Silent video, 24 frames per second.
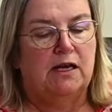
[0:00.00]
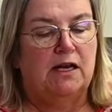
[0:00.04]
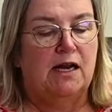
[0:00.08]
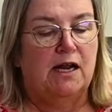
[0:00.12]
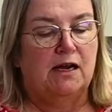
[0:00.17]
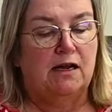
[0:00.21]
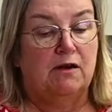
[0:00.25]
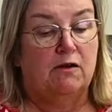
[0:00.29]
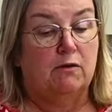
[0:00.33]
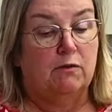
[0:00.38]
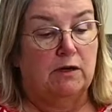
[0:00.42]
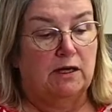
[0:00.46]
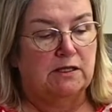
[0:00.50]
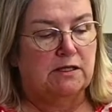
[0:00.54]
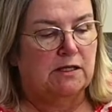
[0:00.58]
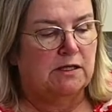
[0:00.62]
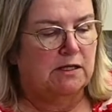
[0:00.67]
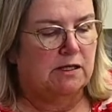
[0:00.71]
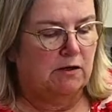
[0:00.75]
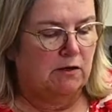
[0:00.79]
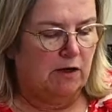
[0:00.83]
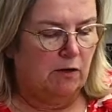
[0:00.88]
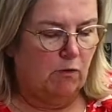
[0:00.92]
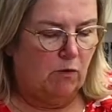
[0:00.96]
and I don't
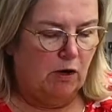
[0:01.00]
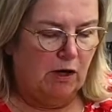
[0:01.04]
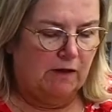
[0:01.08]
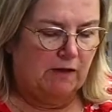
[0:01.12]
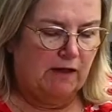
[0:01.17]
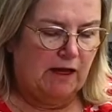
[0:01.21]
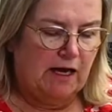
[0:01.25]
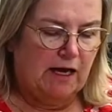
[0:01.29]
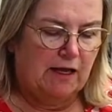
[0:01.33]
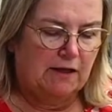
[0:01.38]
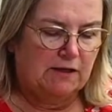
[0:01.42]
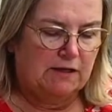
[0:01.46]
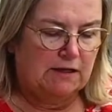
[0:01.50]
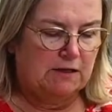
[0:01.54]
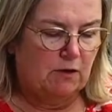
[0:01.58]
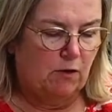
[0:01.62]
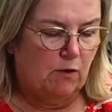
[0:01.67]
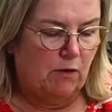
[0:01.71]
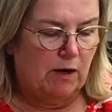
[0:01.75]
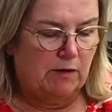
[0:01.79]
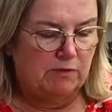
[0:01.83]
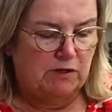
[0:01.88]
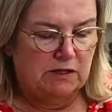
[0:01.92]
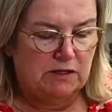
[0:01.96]
necessarily want that, so
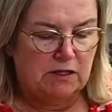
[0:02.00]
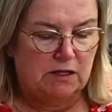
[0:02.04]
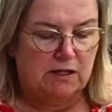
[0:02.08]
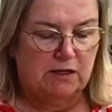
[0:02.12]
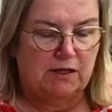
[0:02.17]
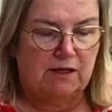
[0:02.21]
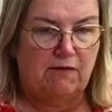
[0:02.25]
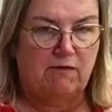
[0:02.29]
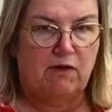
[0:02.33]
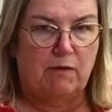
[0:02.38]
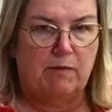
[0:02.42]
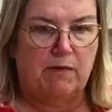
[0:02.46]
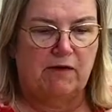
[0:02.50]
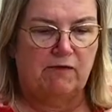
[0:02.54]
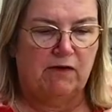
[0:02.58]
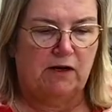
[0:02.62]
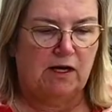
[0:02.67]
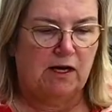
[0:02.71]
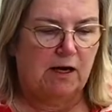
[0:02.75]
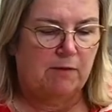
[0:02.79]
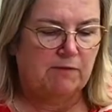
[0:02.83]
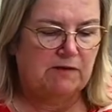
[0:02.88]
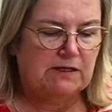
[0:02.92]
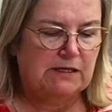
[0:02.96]
I'm just going to leave the muffin
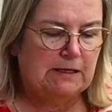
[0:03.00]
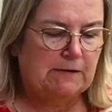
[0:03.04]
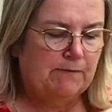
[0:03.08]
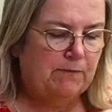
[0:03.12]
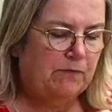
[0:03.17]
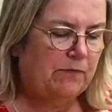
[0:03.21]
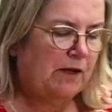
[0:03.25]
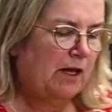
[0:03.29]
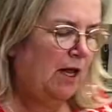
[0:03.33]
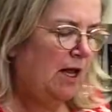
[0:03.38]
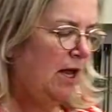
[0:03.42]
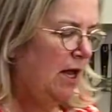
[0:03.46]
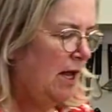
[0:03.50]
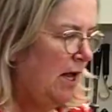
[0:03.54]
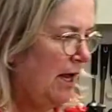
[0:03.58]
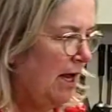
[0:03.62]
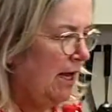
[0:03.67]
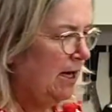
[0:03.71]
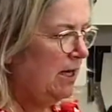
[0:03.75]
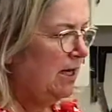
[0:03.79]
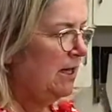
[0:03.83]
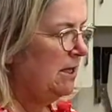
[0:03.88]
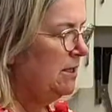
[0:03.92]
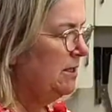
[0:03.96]
cups in,
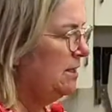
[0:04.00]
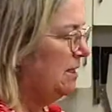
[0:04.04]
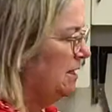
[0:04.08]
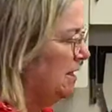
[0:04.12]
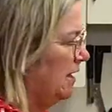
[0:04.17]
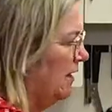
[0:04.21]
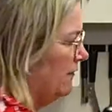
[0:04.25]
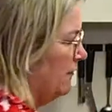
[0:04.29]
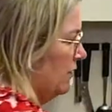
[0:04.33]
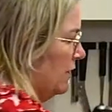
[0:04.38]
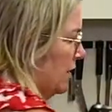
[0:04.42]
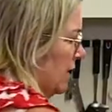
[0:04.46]
and into the oven